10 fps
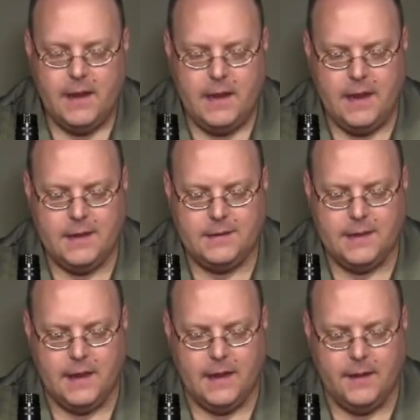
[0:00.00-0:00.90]
and
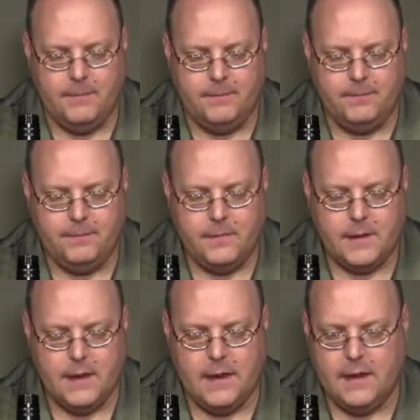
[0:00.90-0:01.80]
um,
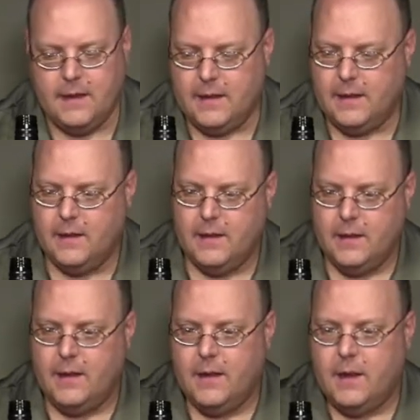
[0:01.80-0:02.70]
uh,
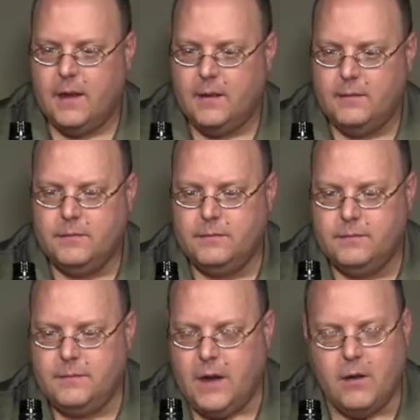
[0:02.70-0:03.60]

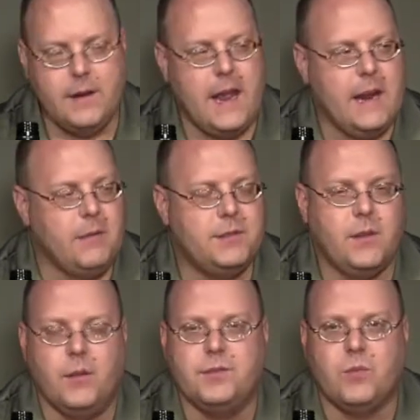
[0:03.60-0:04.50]
you know, again, it was a,
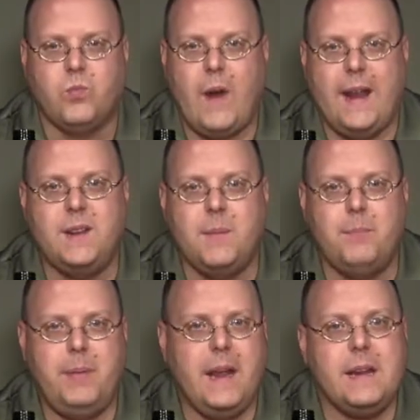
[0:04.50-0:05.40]
it was a
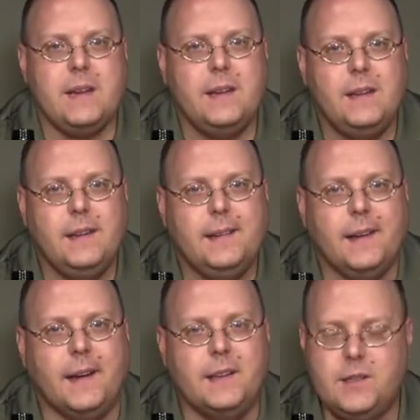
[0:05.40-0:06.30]
random pick.
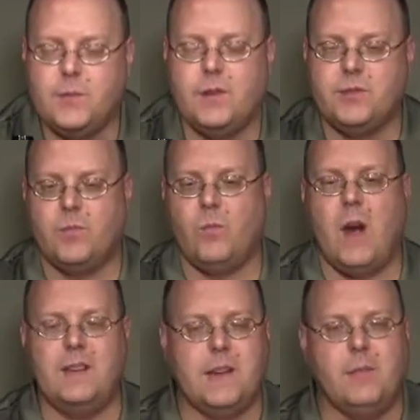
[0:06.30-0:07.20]
Uh, this is one of those
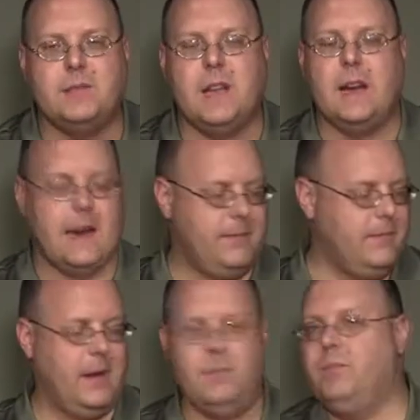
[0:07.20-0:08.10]
wines I was like, I,
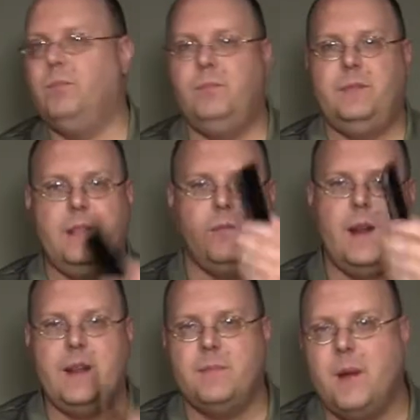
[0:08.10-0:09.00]
I did the
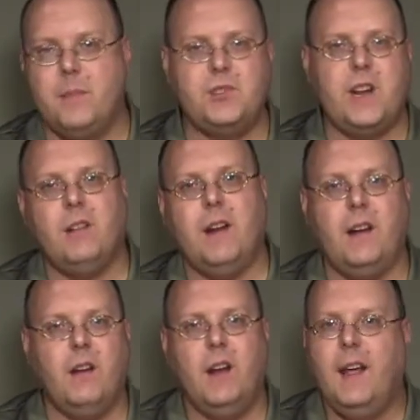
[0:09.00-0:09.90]
random number
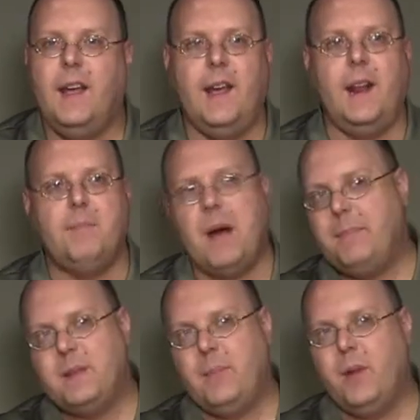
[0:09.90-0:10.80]
generator and it
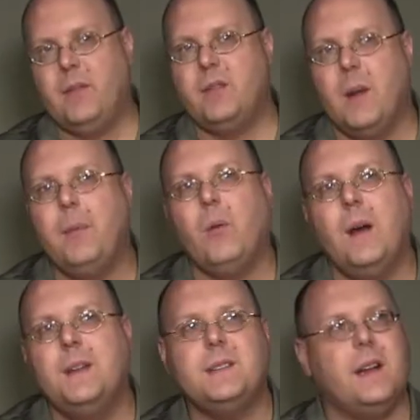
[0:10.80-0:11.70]
popped up whatever number it
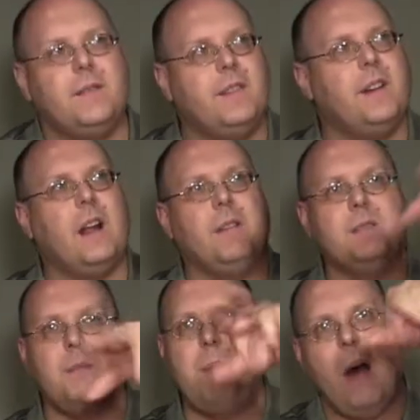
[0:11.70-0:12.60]
was and I figured out it
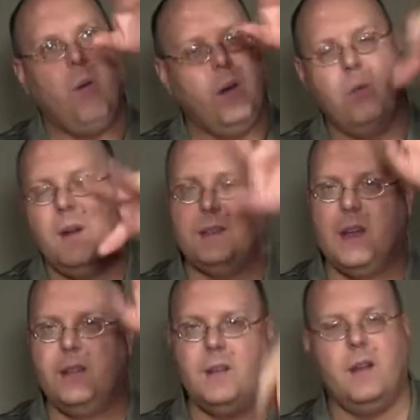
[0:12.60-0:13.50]
was about where it was
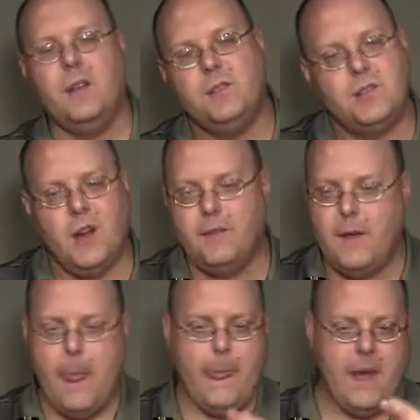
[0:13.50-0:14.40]
on the on the shelf
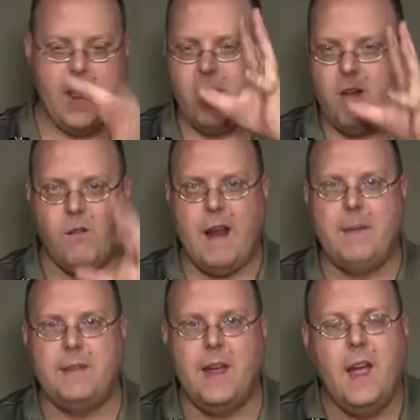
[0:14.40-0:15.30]
and
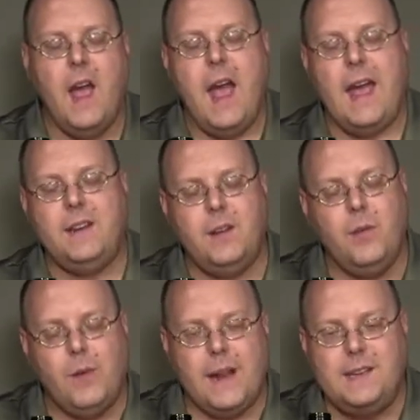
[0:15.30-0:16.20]
grabbed it. And
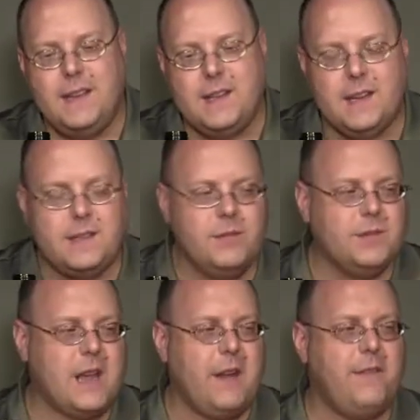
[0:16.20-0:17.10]
when I did this, it
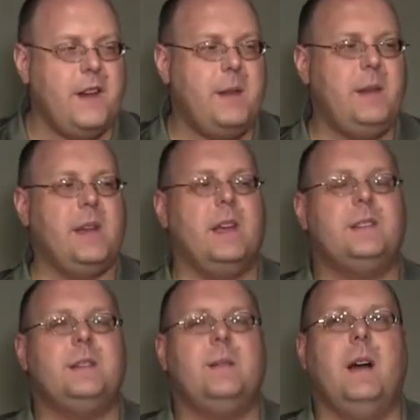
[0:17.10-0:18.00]
was kind of funny
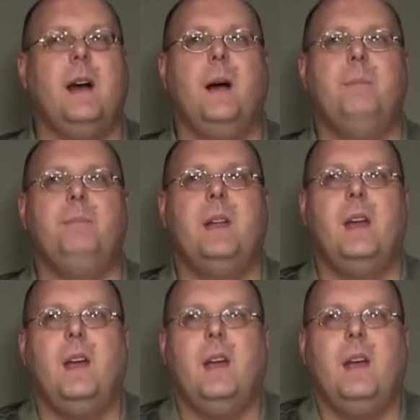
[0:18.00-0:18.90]
because um,
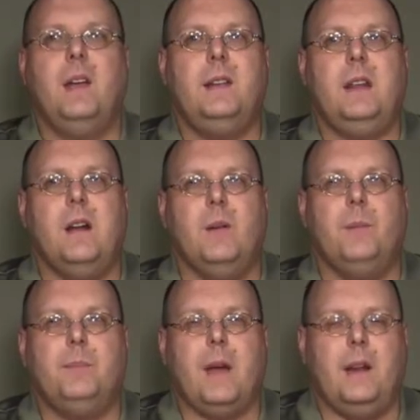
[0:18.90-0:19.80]
you
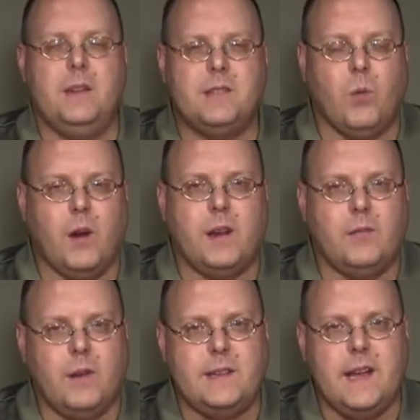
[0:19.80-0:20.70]
know I used to work
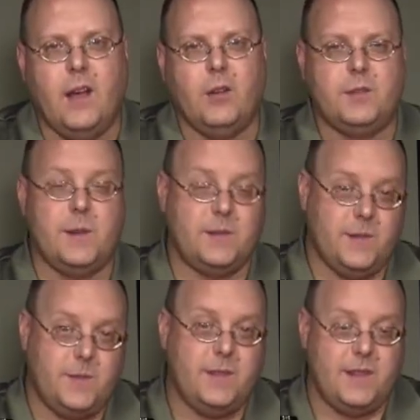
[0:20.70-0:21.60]
in retail,
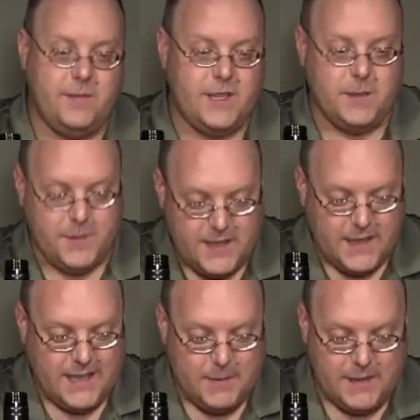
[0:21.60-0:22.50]
especially
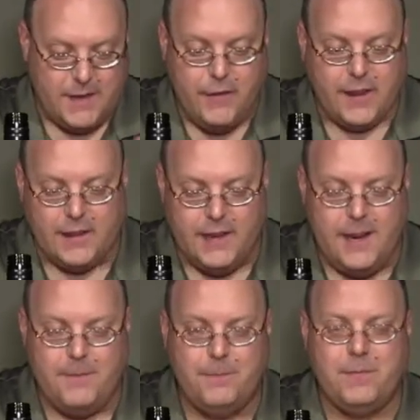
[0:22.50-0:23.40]

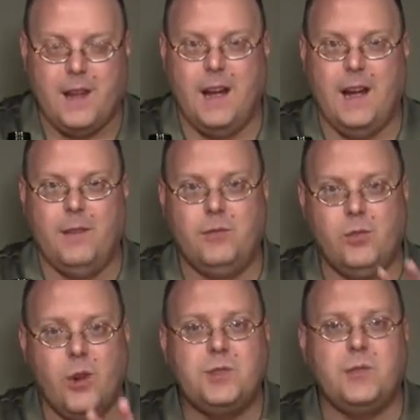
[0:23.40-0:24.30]
specifically uh,
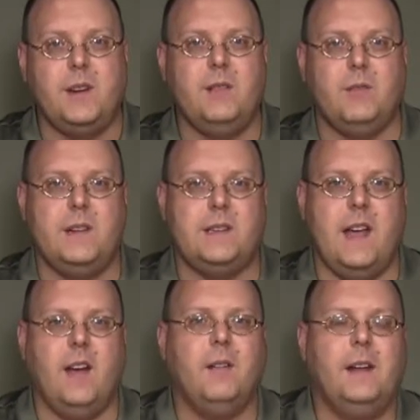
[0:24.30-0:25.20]
grocery
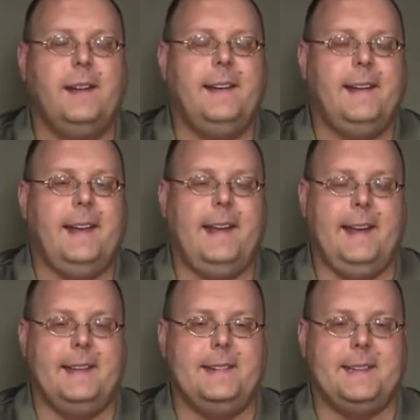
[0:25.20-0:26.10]
retail,
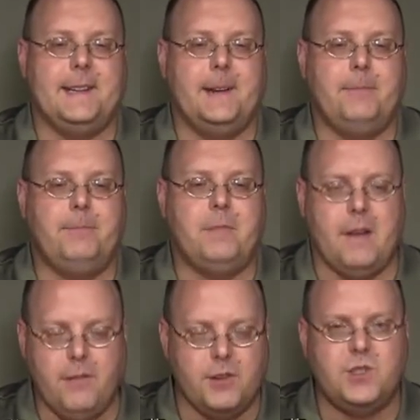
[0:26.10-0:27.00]
and um,
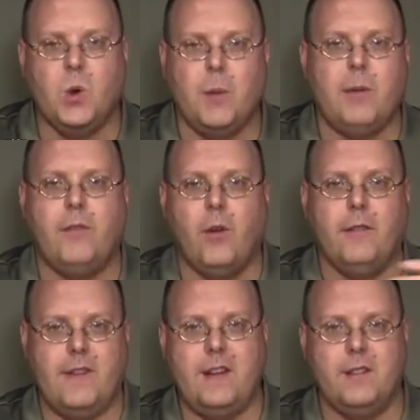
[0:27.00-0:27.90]
not for a store but for
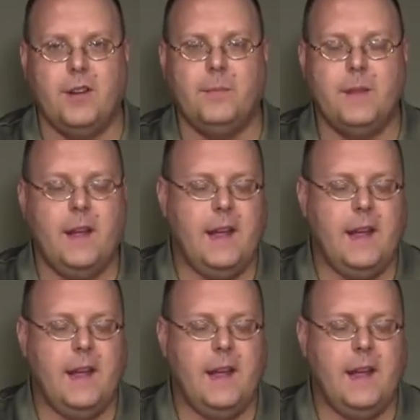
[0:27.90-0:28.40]
a vendor,